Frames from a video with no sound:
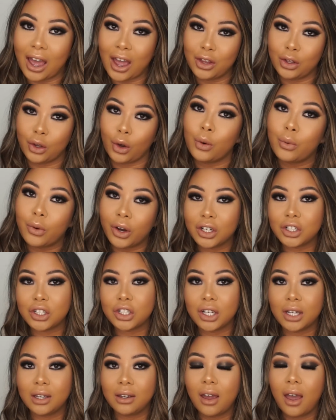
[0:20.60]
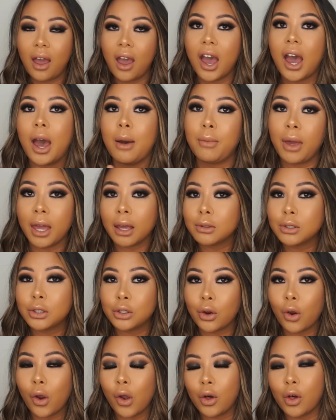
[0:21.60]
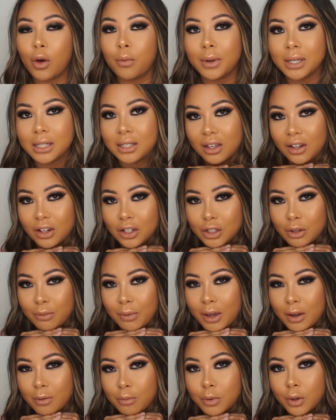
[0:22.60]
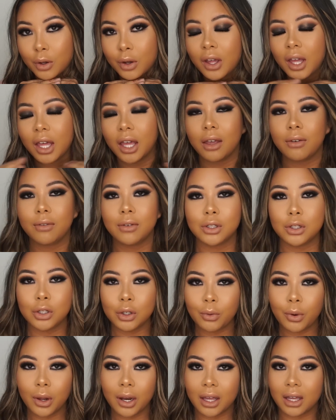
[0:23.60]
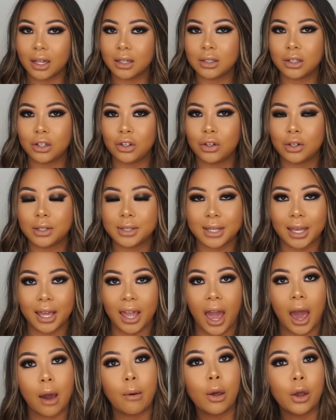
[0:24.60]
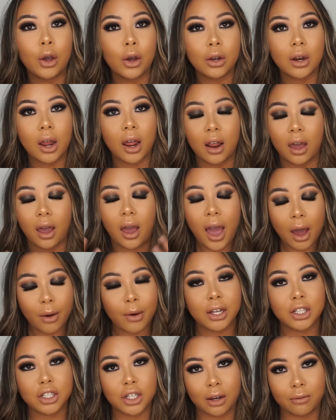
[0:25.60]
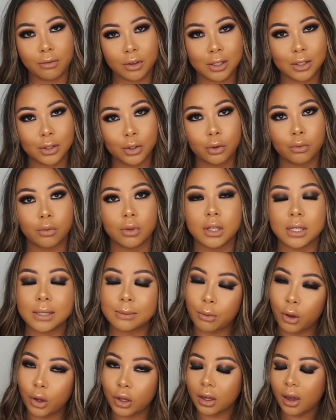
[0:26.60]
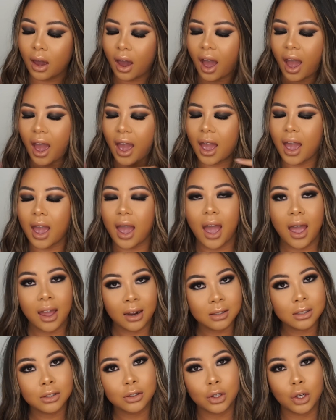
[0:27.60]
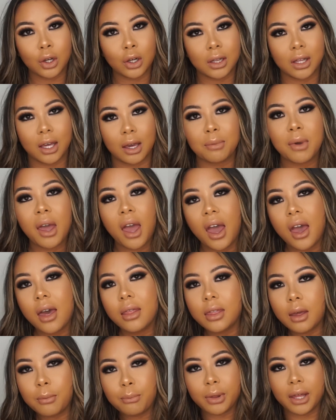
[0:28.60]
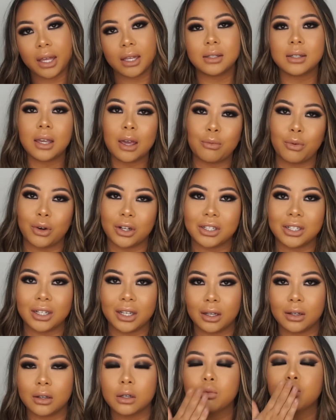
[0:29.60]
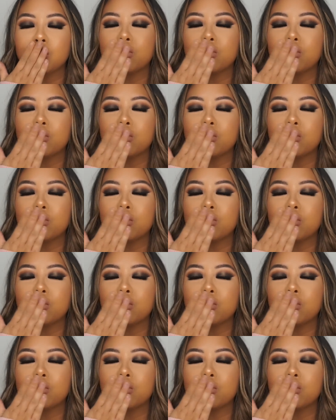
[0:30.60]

and you're watching a makeup tutorial on my signature makeup look. If you do want to continue to see how I achieved this look with a smoky eye and a nude lip, then please keep watching.